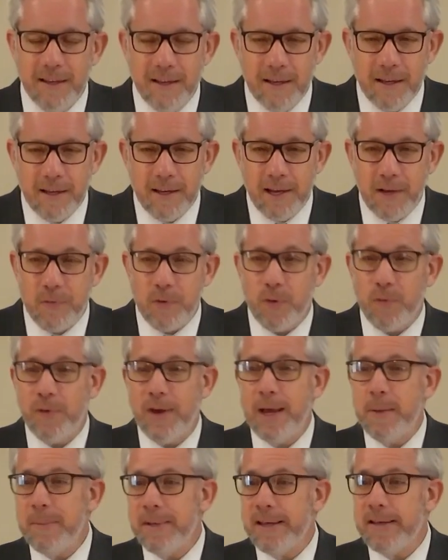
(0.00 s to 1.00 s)
if your
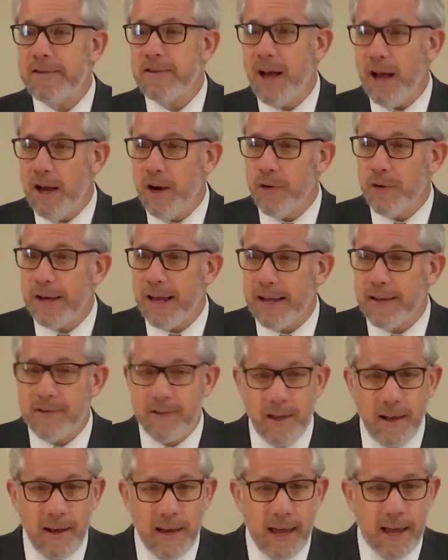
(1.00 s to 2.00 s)
family is hungry on
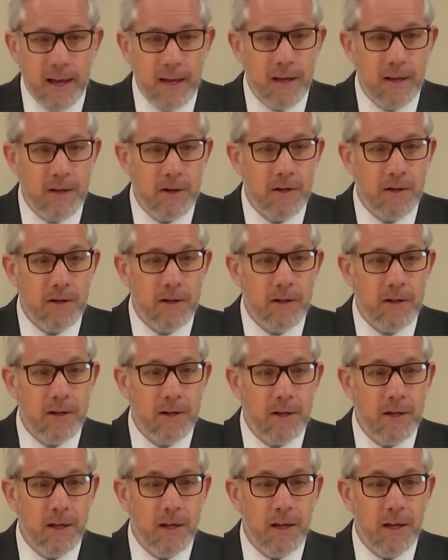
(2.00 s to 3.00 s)
Sunday,
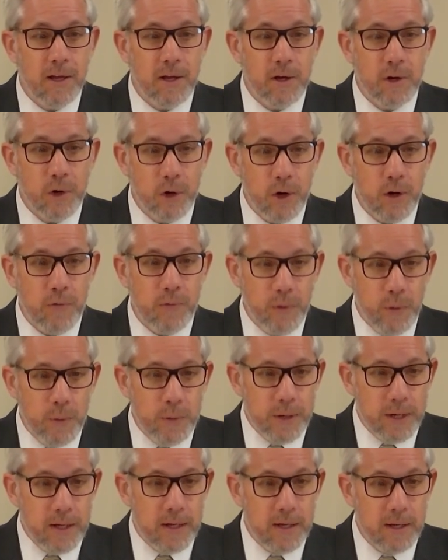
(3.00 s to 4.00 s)
cook
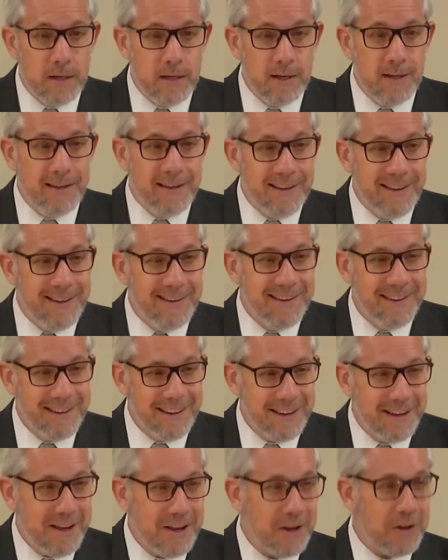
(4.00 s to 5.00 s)
food.
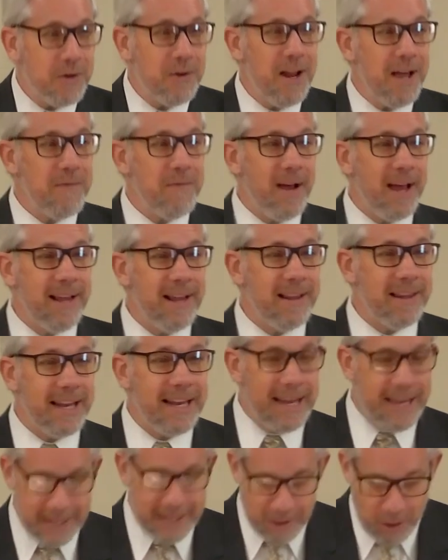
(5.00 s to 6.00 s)
You're not
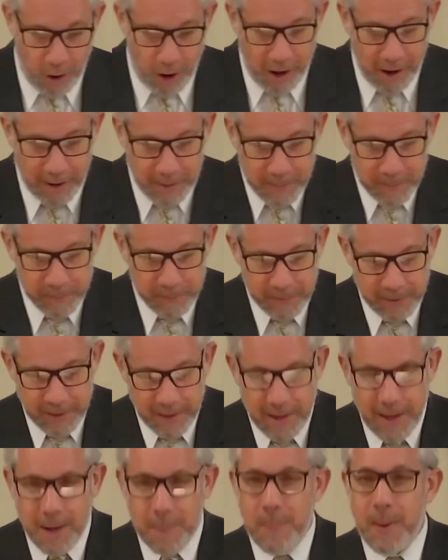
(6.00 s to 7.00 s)
violating any law,
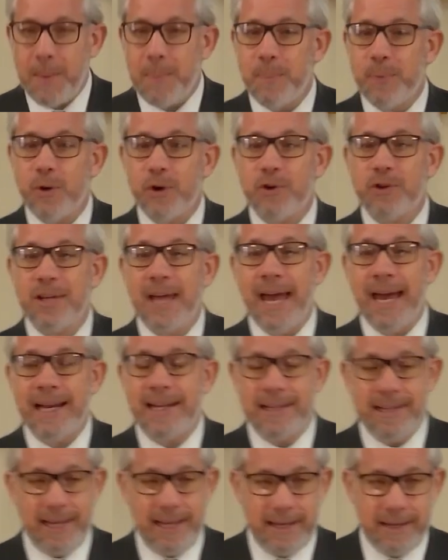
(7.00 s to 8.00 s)
but
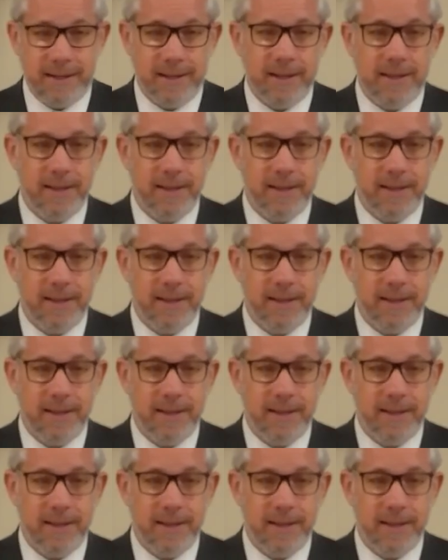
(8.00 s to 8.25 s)
protect it.